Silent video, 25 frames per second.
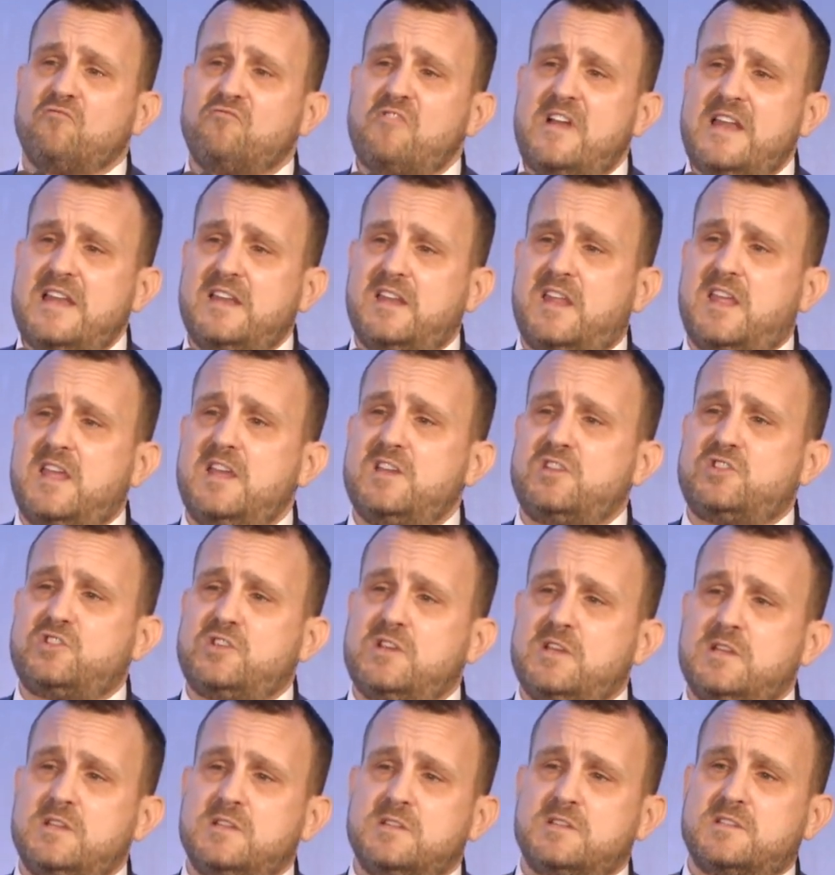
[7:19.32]
Wren
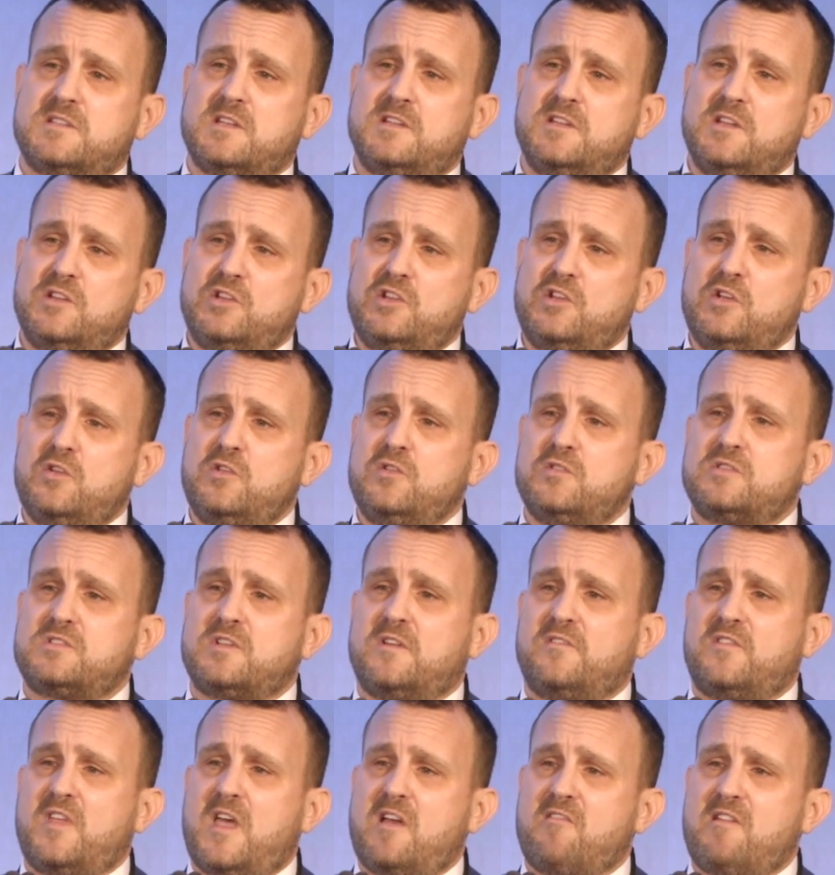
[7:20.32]
Kitchens, and the news
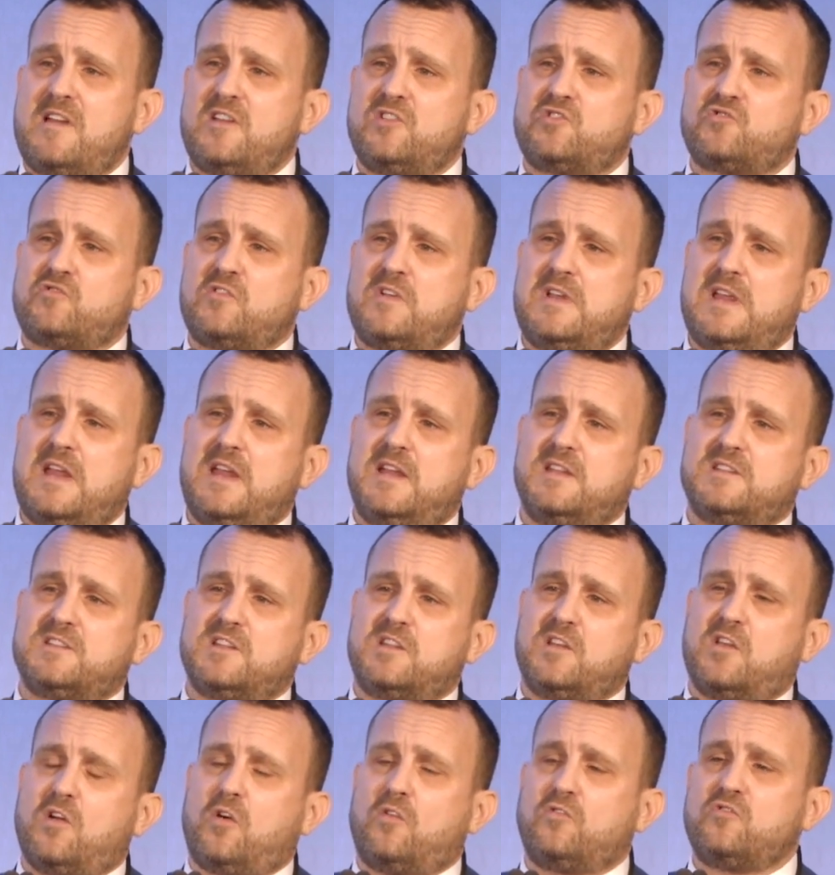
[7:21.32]
of their entry
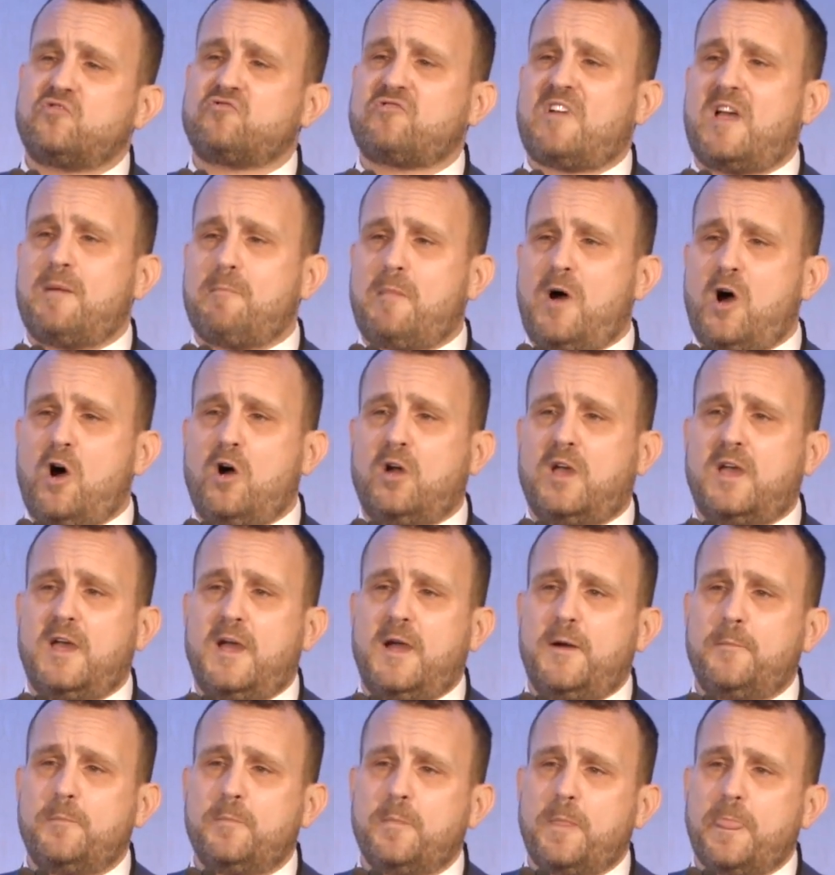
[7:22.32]
into the contract
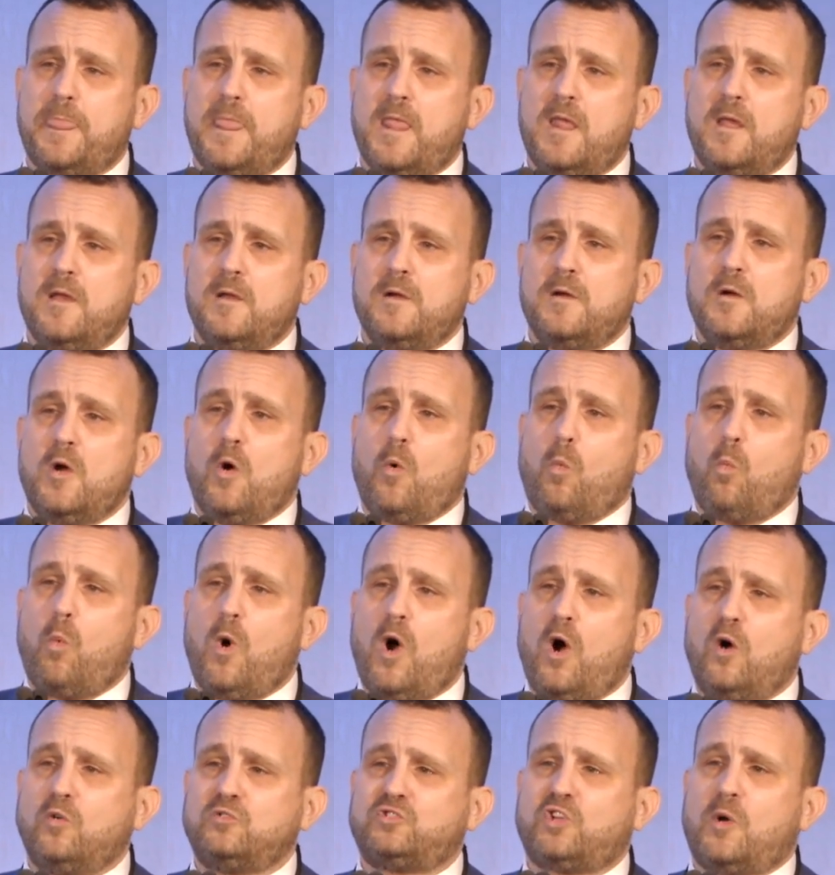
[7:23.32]
market.
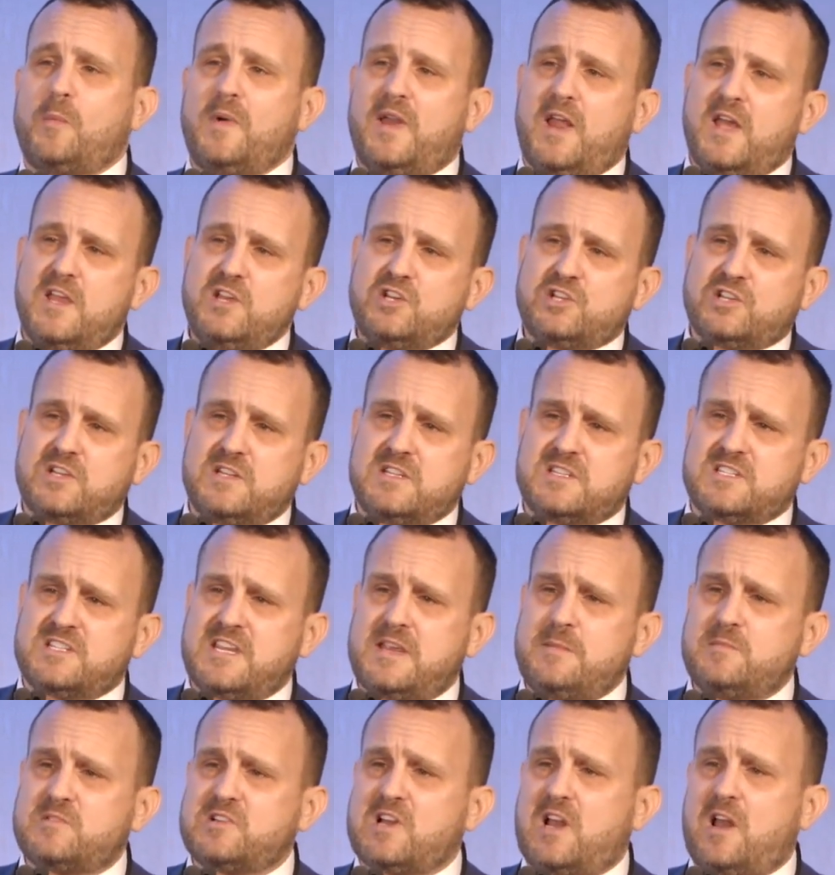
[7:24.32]
World domination
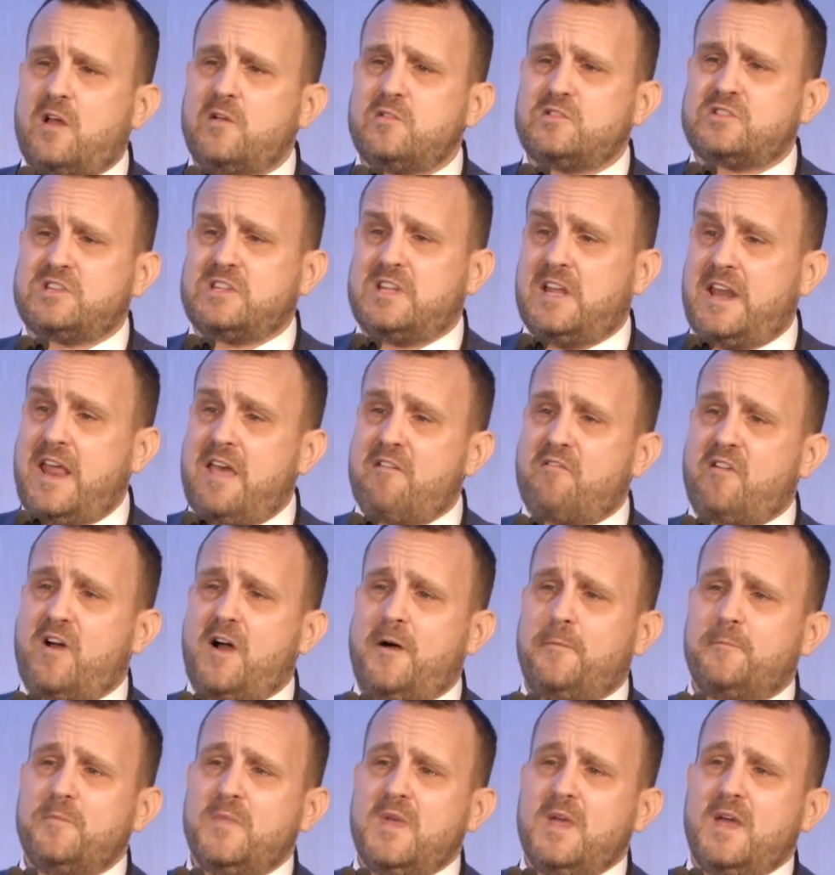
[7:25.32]
seems closer than
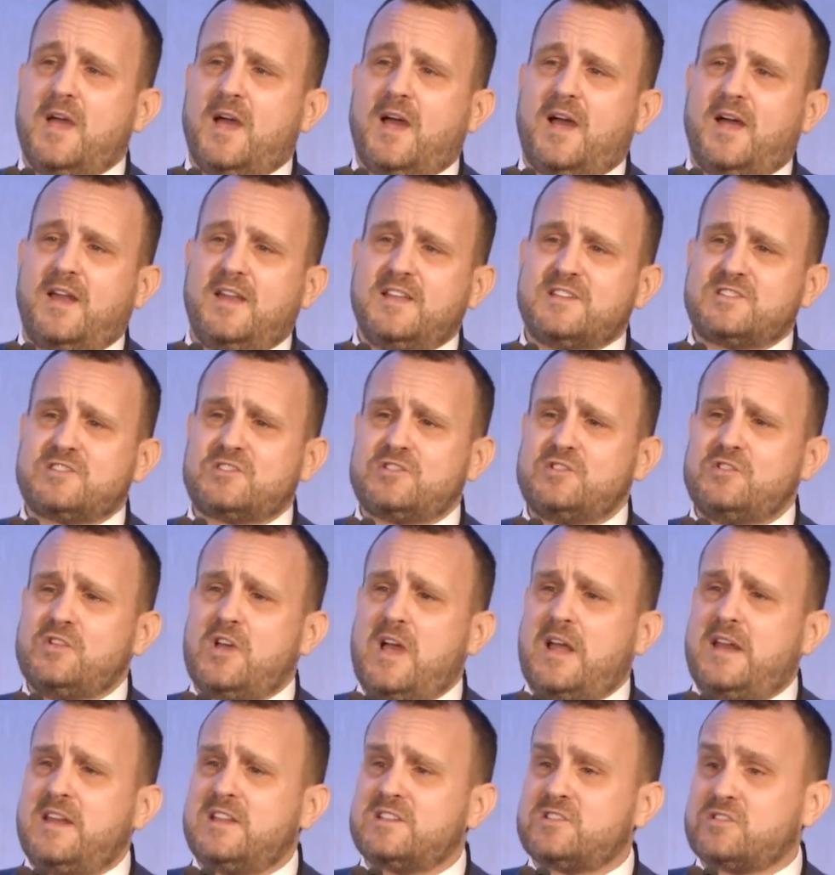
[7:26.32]
ever, and
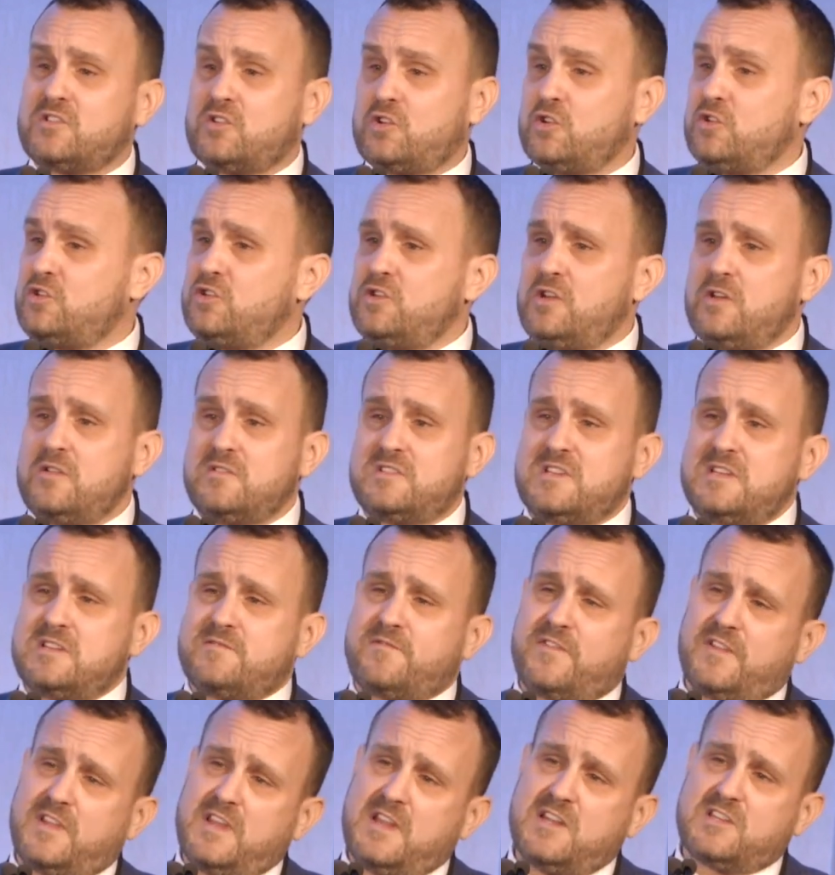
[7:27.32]
it's good news
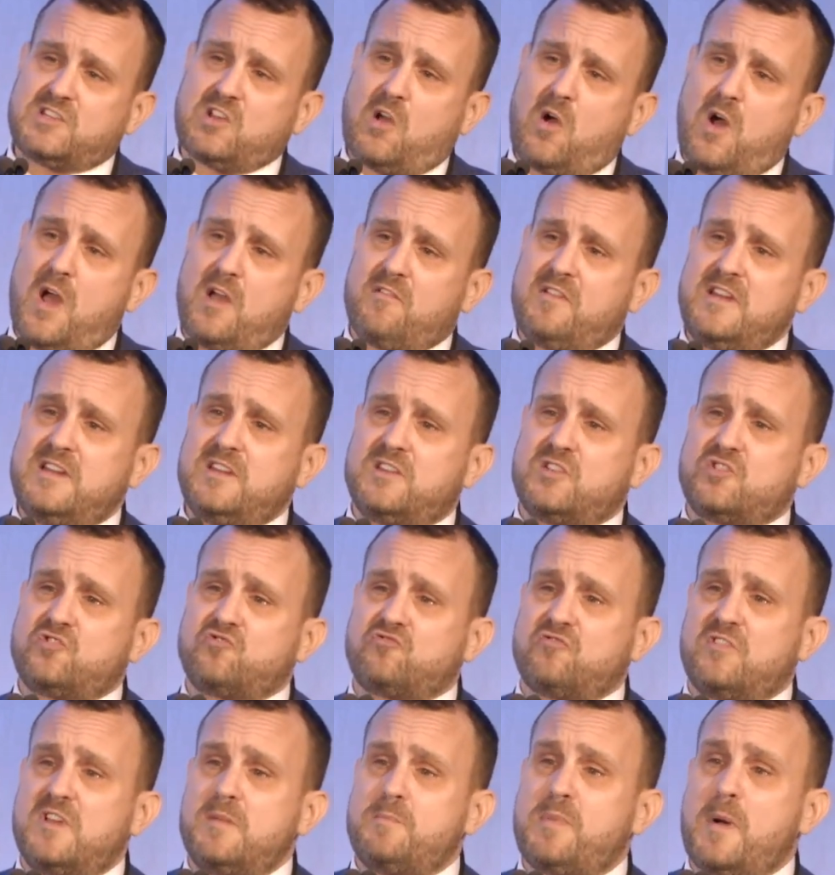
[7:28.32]
for the entire
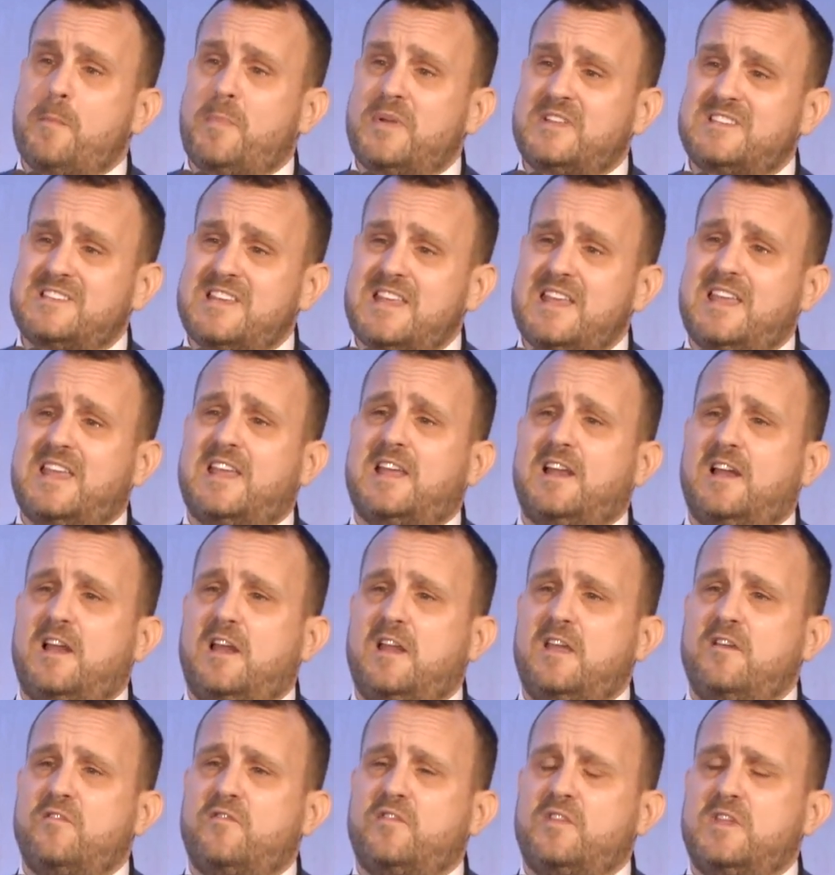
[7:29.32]
industry, but
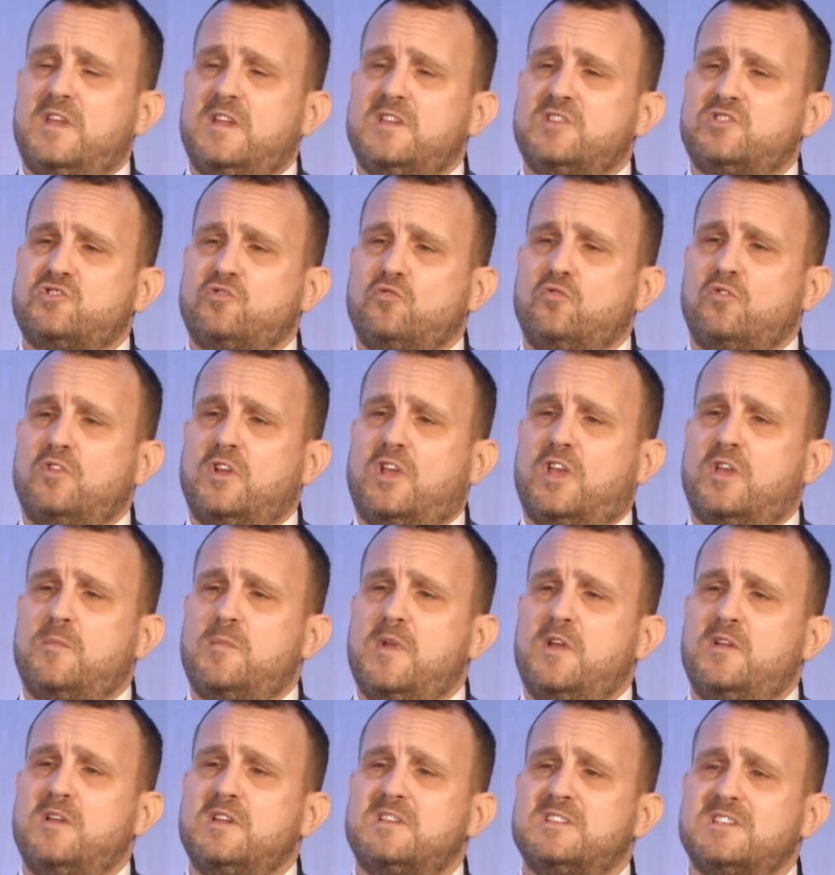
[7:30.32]
particularly for the installer
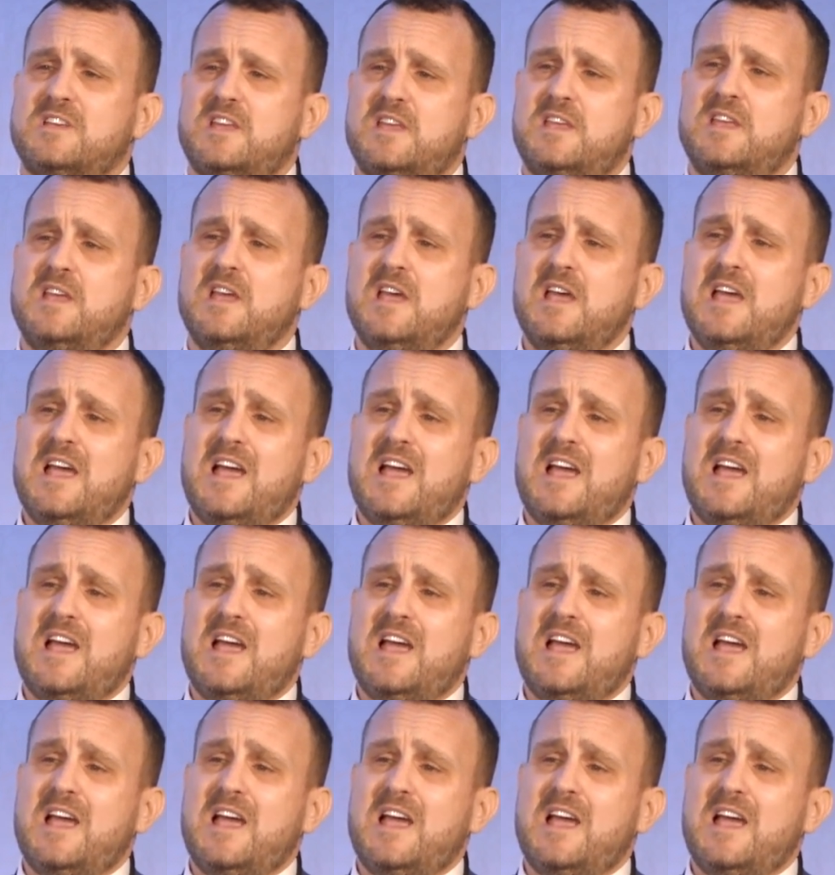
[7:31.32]
community,